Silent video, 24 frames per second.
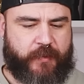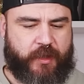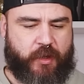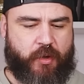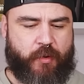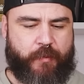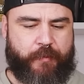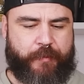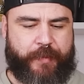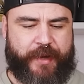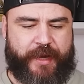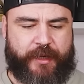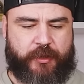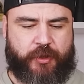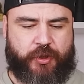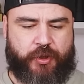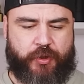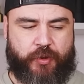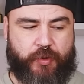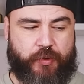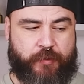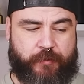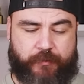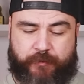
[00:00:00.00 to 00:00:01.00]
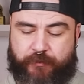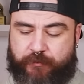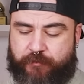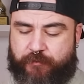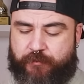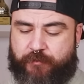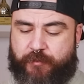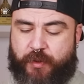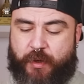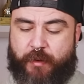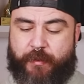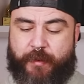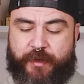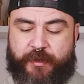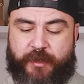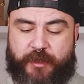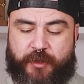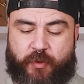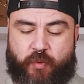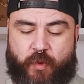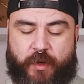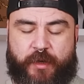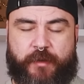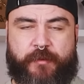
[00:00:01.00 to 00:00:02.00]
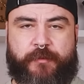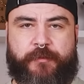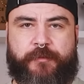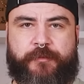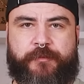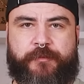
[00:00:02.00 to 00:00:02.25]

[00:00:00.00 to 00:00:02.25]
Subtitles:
compared to probably this one.